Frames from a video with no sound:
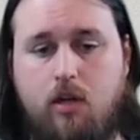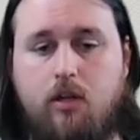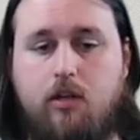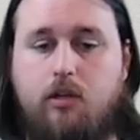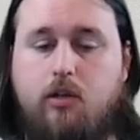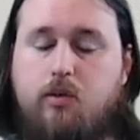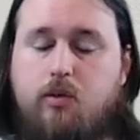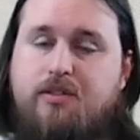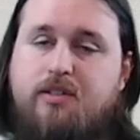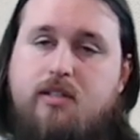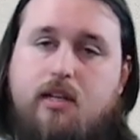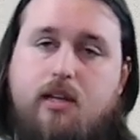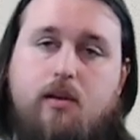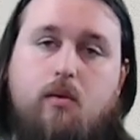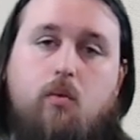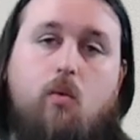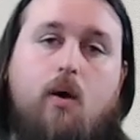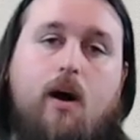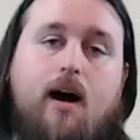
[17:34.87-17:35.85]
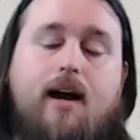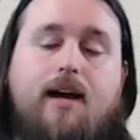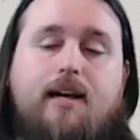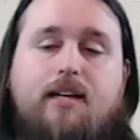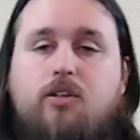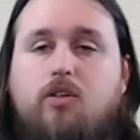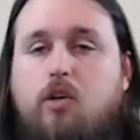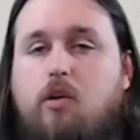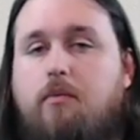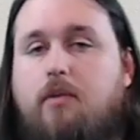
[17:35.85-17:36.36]
you see why
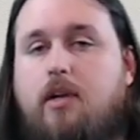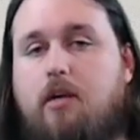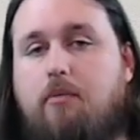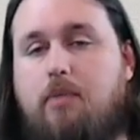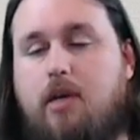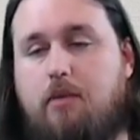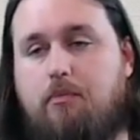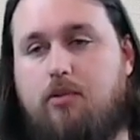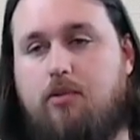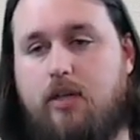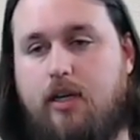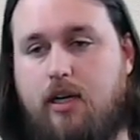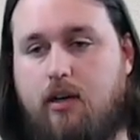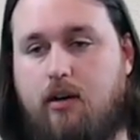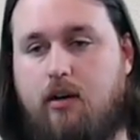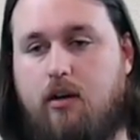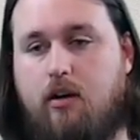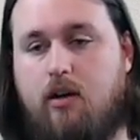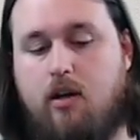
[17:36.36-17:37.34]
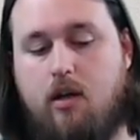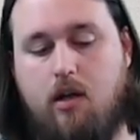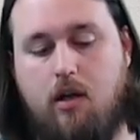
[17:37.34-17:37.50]
so many people here